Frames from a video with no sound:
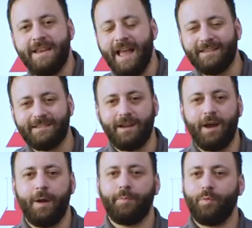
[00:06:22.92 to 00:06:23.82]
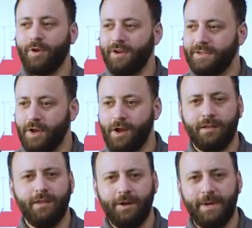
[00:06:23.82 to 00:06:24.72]
Next up, we're gonna talk
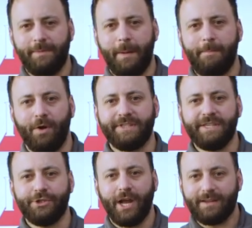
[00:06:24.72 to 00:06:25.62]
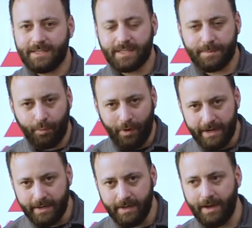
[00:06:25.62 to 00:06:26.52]
a little bit about multi-shot
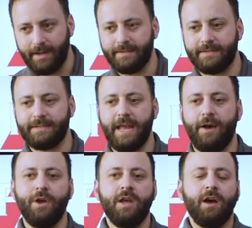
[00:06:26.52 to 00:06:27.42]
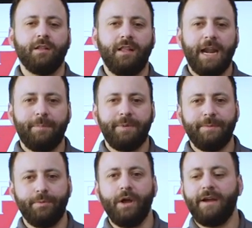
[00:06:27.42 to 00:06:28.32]
spring guns. Now, a lot of
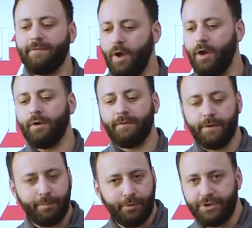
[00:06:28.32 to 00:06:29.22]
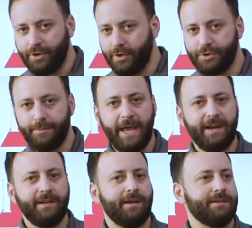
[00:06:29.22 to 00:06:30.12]
people have gone over to pre-charged
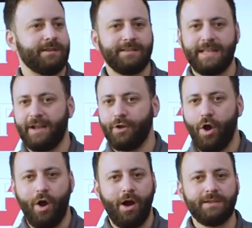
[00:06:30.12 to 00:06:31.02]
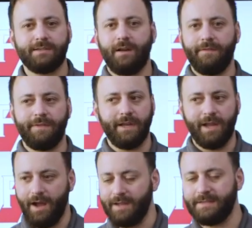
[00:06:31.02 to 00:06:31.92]
pneumatic guns because that cost of the
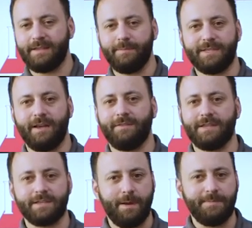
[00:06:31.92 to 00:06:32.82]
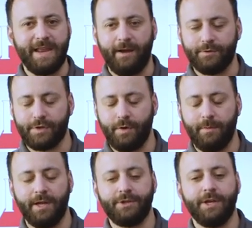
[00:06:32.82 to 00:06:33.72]
guns themselves has come down so
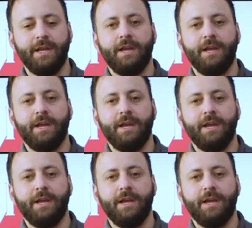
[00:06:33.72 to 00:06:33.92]
much.